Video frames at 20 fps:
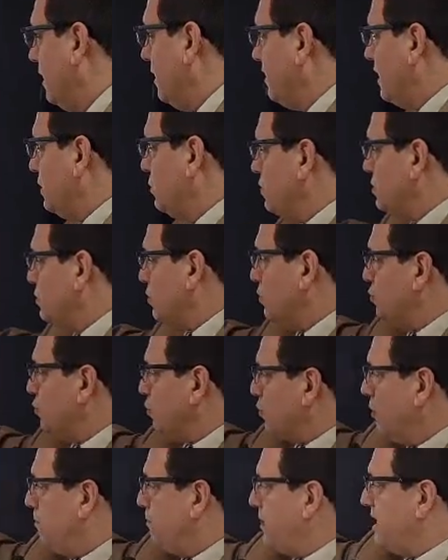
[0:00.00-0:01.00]
then it's going to
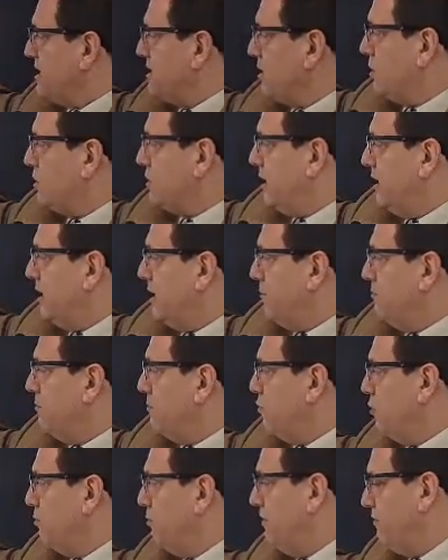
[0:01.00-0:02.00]
compress the contralateral limb.
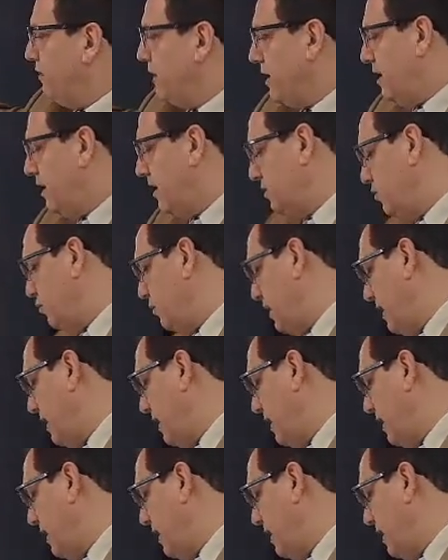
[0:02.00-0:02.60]
It will be very hard to